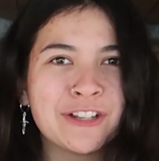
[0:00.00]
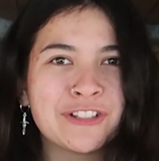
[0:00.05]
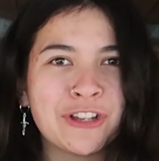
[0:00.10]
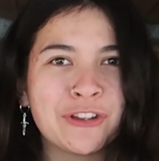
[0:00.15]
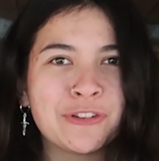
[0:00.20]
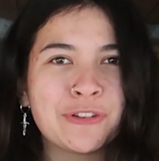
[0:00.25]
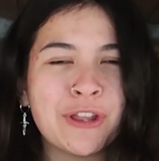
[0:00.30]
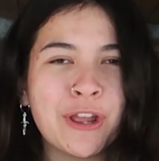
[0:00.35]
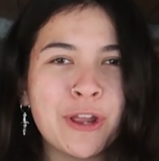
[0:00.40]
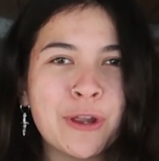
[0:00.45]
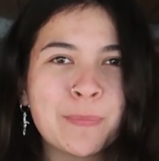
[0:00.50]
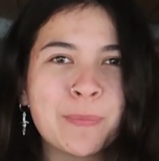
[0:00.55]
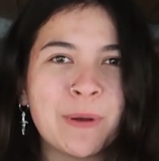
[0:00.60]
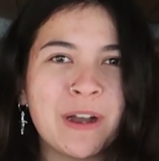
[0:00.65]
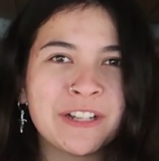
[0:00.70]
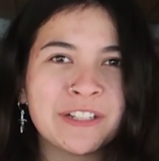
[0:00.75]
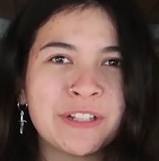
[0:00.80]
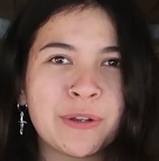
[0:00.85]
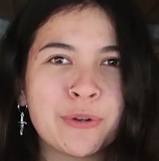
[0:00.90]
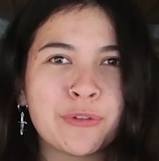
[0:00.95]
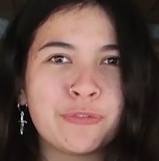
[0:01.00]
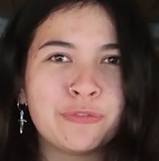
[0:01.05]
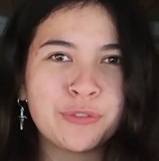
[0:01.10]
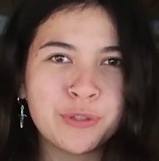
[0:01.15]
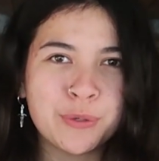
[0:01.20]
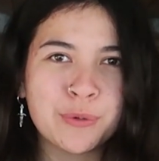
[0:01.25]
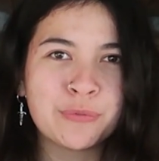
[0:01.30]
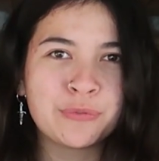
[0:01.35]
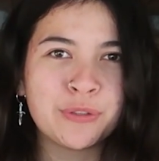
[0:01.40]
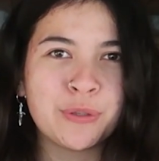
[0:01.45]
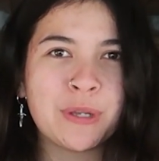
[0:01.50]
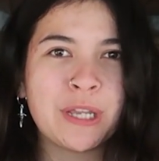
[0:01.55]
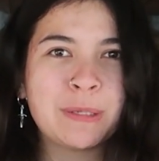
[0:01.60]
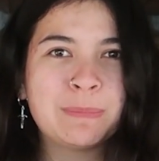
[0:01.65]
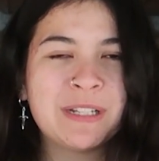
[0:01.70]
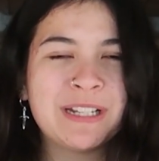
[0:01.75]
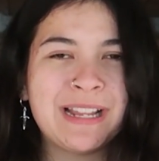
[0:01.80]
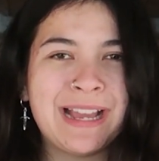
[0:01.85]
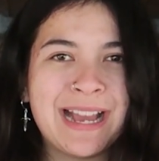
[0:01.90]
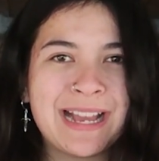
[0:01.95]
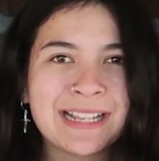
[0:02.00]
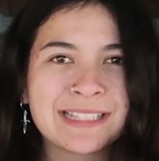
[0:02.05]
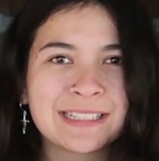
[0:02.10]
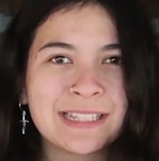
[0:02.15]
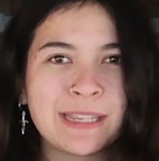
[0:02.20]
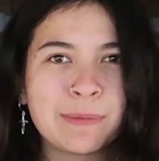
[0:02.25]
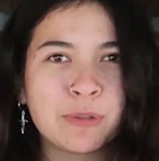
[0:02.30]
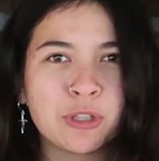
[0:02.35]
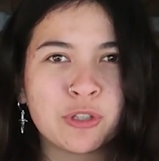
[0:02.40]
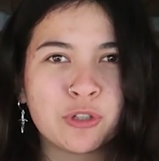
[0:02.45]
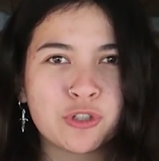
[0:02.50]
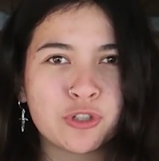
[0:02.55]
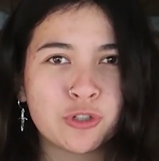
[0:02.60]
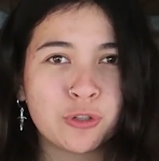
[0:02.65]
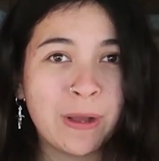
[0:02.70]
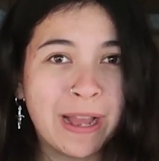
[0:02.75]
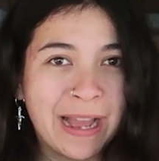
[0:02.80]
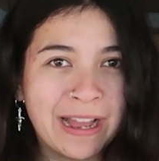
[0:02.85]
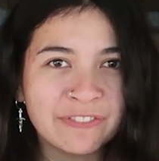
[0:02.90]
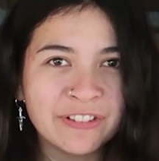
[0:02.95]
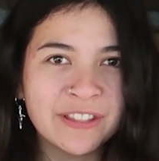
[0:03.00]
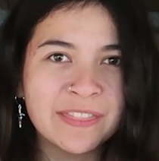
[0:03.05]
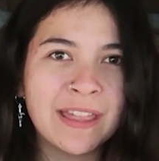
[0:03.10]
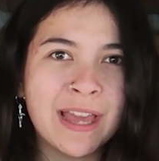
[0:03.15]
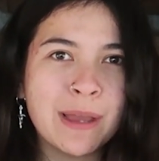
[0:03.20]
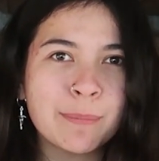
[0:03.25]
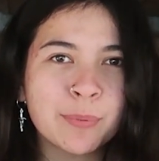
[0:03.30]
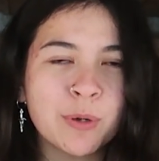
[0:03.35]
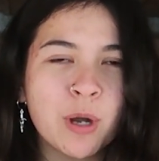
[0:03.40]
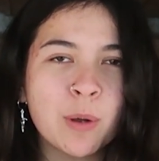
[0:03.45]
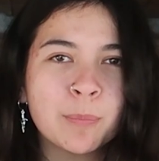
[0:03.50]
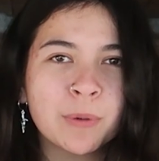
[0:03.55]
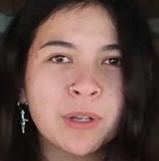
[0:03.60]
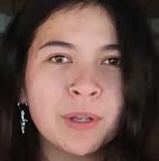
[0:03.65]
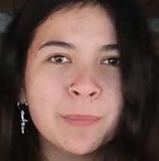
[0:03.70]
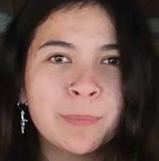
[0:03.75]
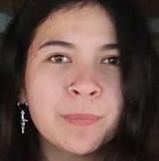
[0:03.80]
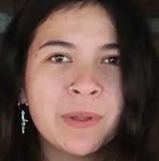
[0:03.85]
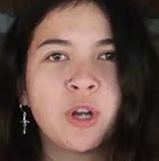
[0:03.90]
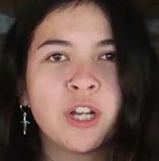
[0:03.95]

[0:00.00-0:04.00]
I don't know, but I know a few of you had been asking because you're having that problem.